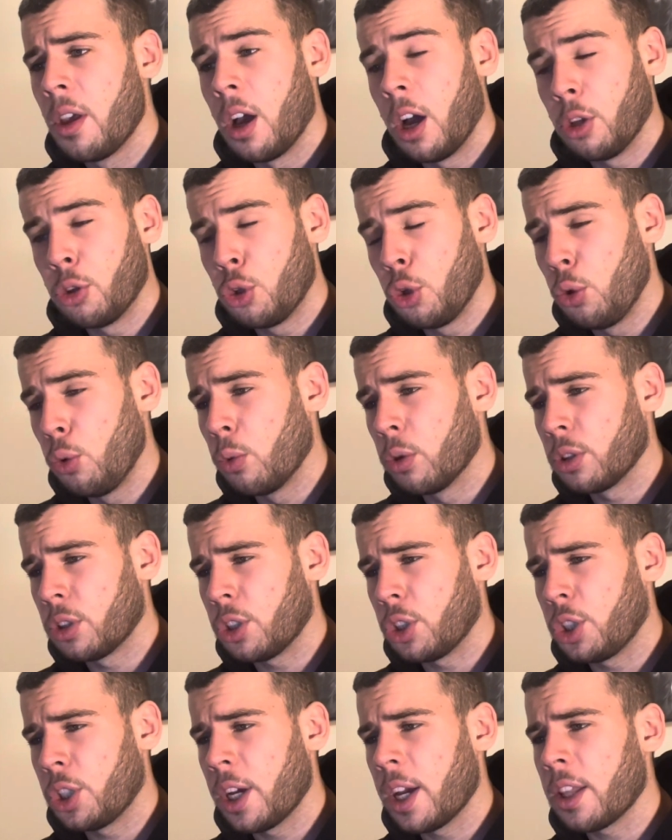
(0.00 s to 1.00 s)
I do want
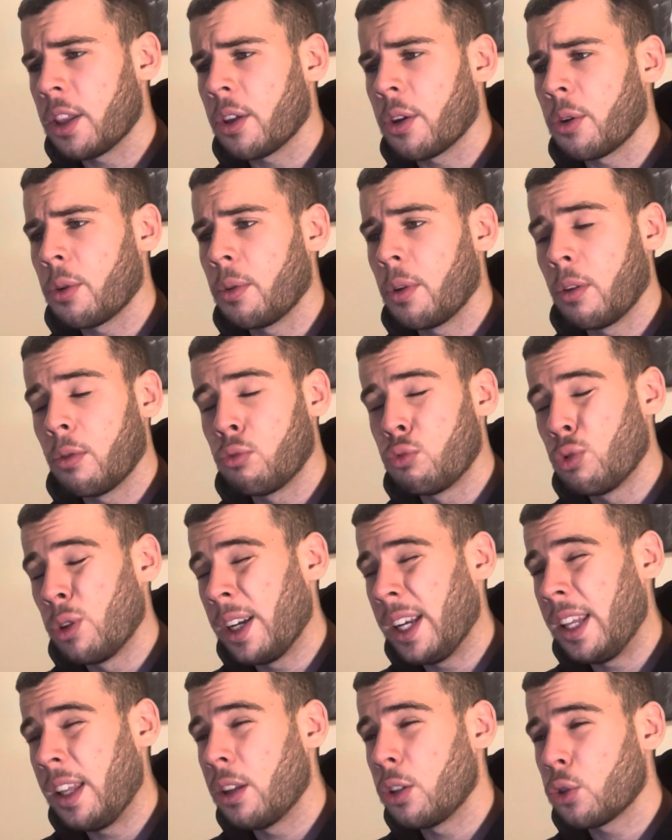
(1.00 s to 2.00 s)
to share though a
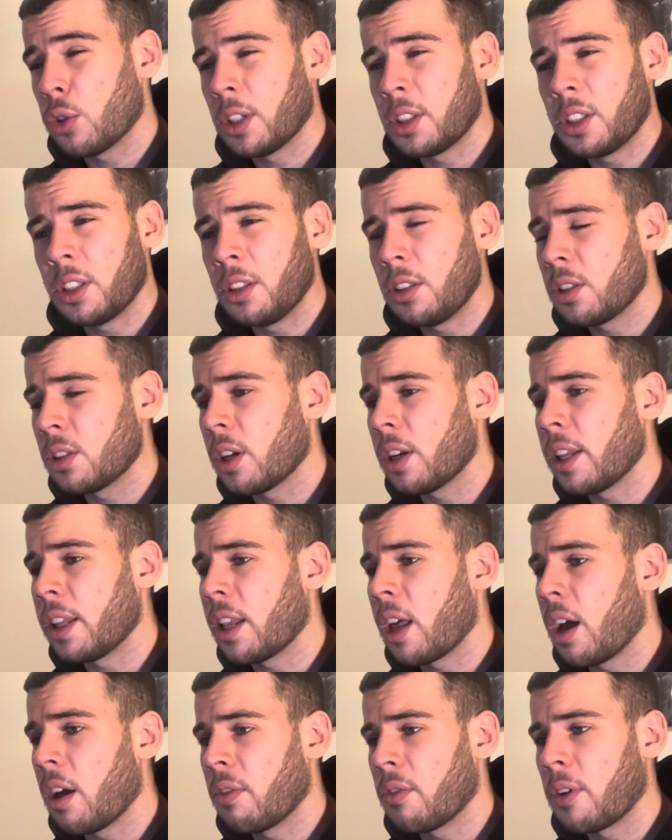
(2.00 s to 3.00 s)
really interesting study
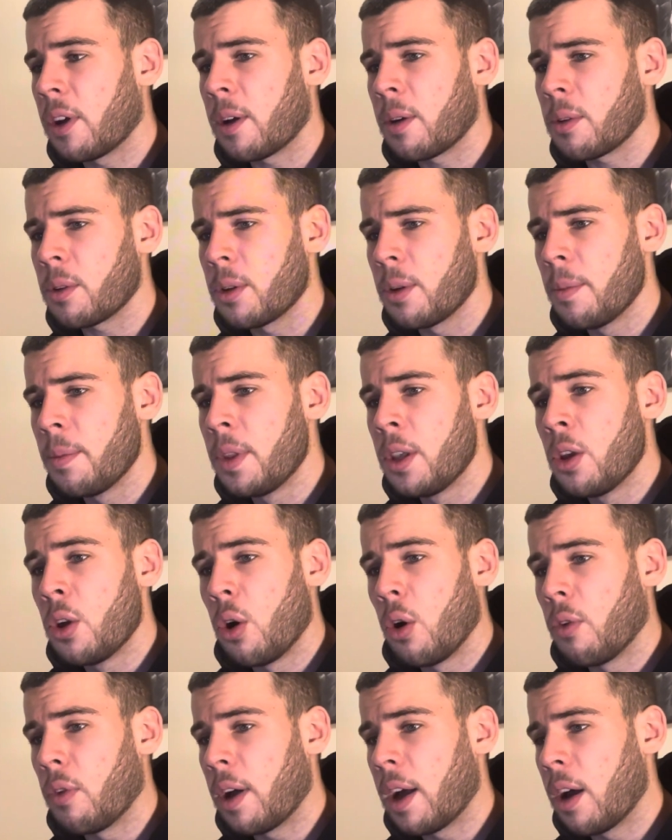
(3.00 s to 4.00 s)
that I found
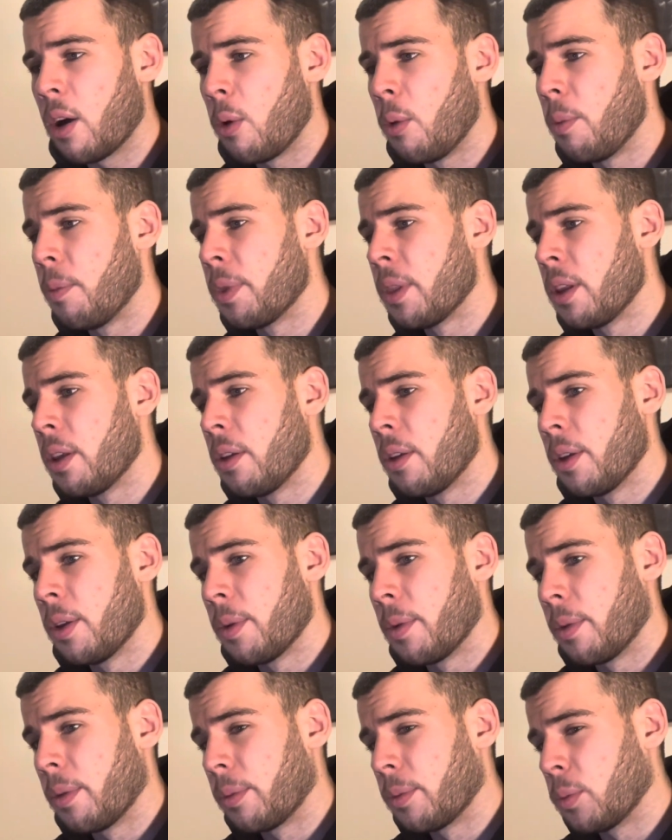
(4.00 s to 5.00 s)
of how
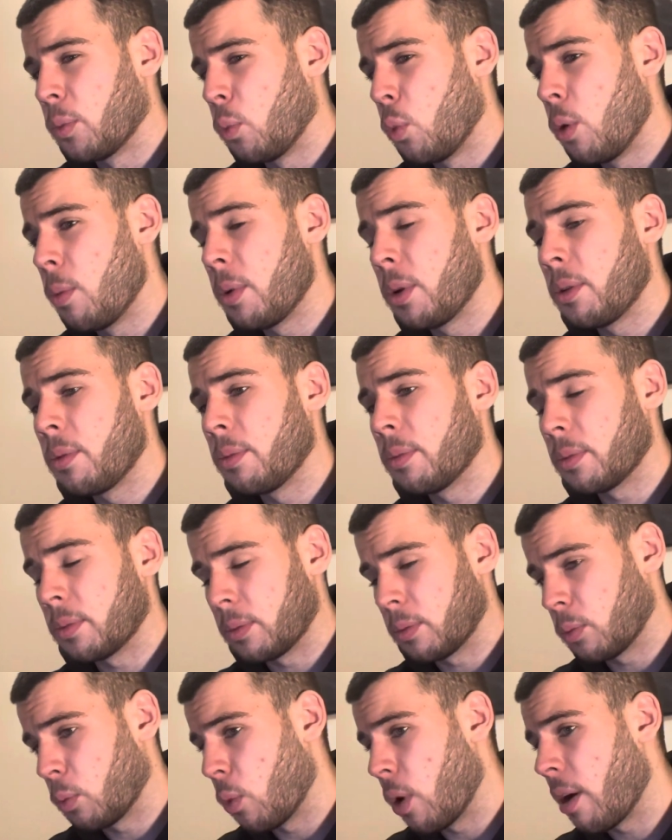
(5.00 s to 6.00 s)
women
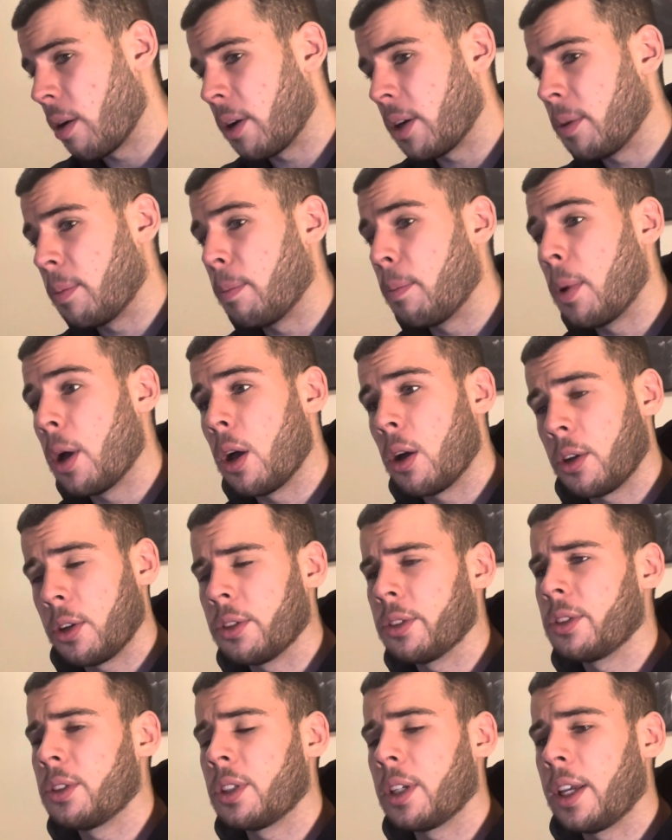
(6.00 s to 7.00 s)
wearing
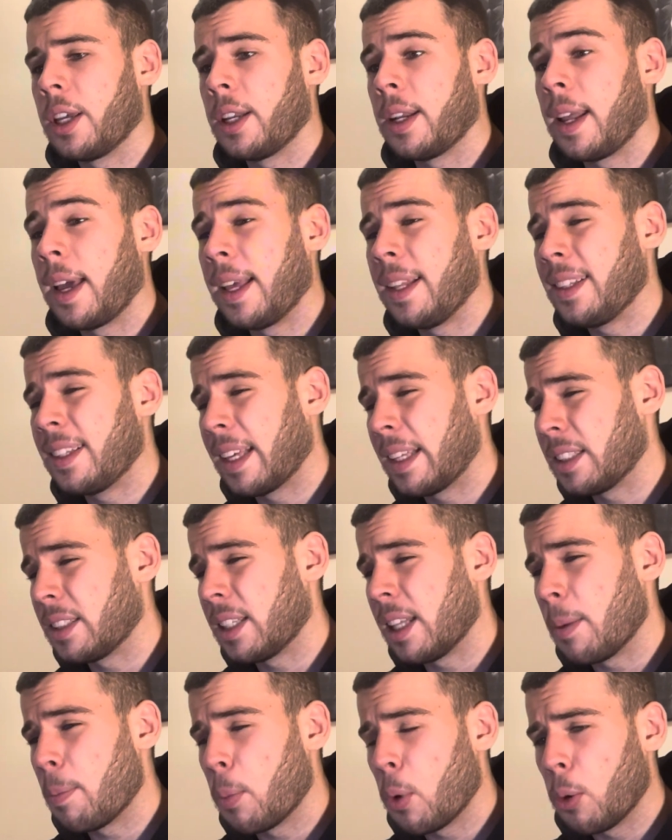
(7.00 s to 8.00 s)
burqas in a
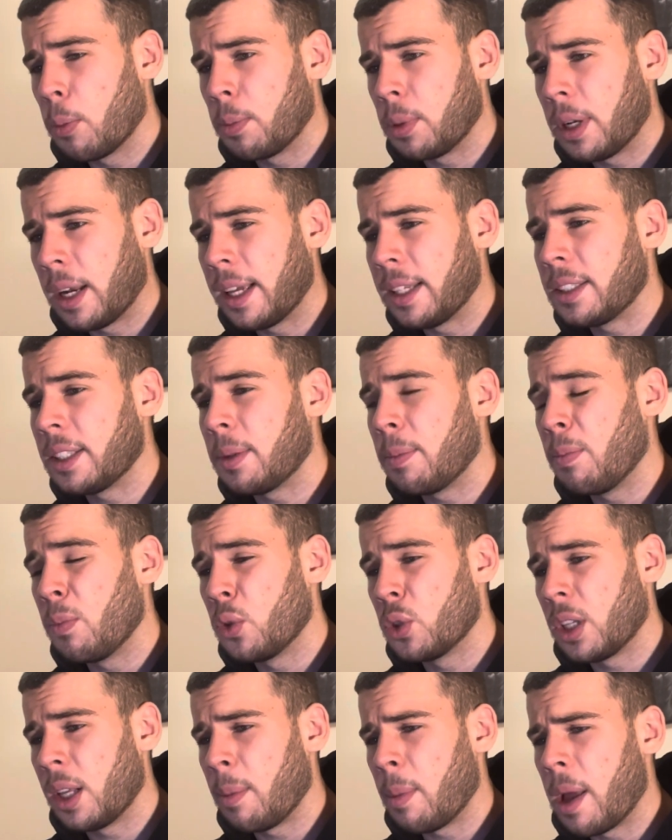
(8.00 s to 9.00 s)
densely populated
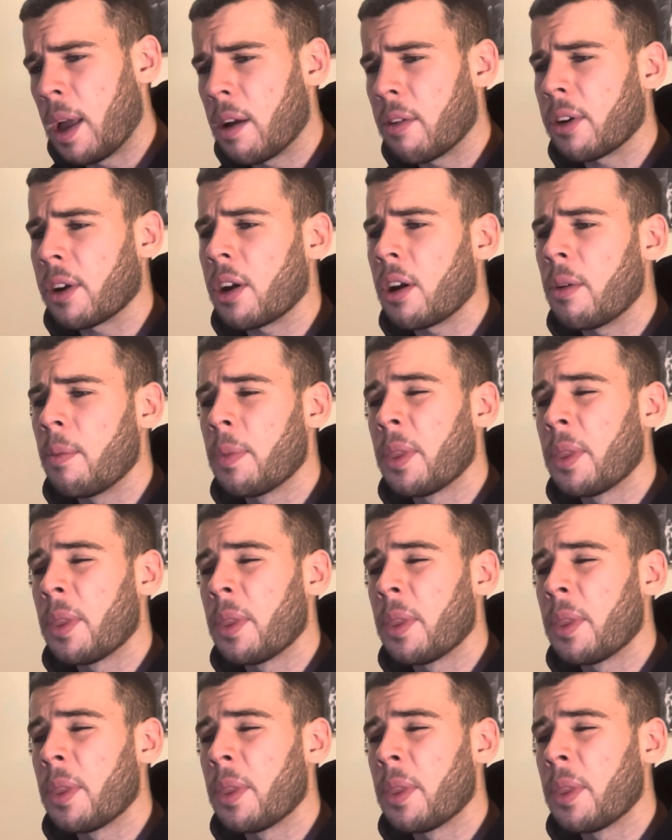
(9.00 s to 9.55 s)
Muslim area